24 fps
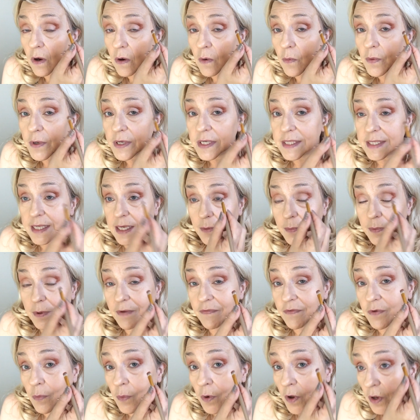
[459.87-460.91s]
I always say we
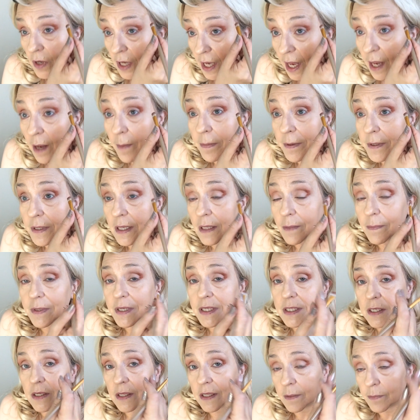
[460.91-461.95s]
have to work up a little
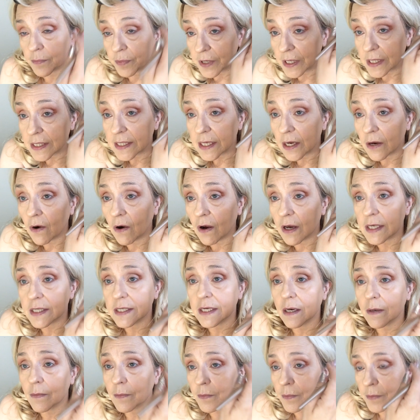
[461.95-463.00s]
bit so that it brings our eyes
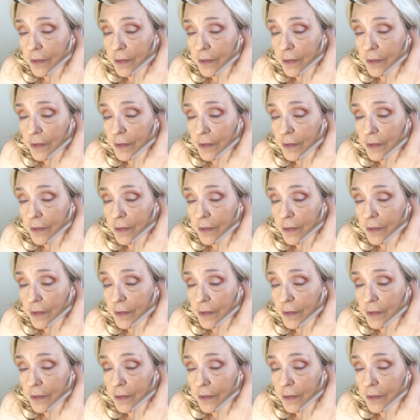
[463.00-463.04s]
up.